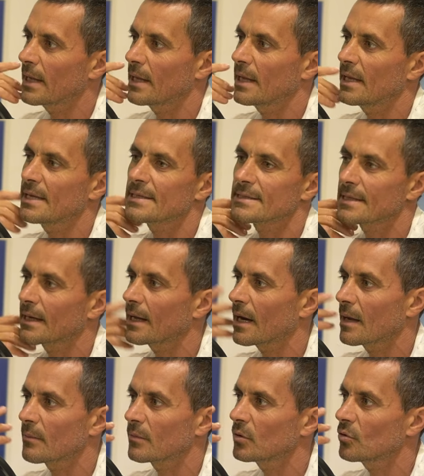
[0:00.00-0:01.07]
mm-hmm.
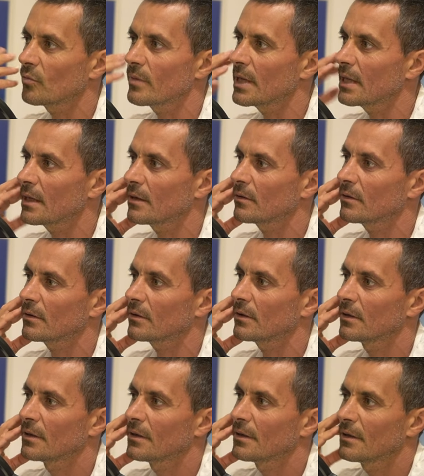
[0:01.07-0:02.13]
Instagram mm-hmm. to me or
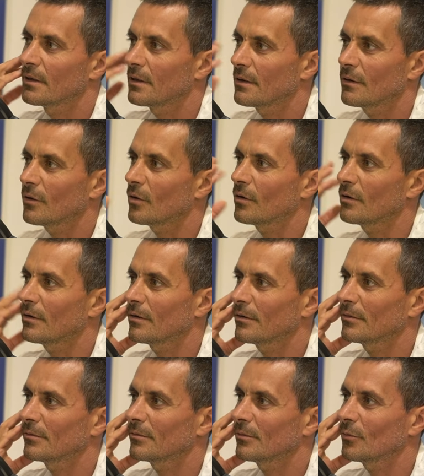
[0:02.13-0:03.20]
mm-hmm. or
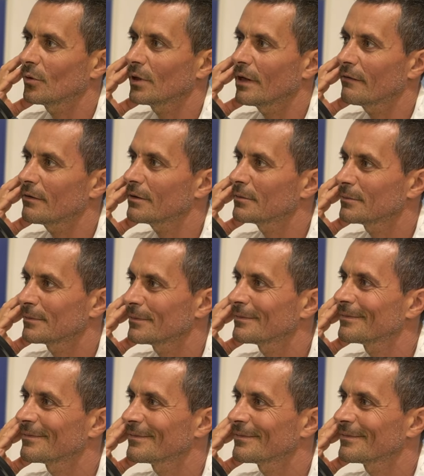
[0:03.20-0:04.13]
mm-hmm. whatever. Yeah,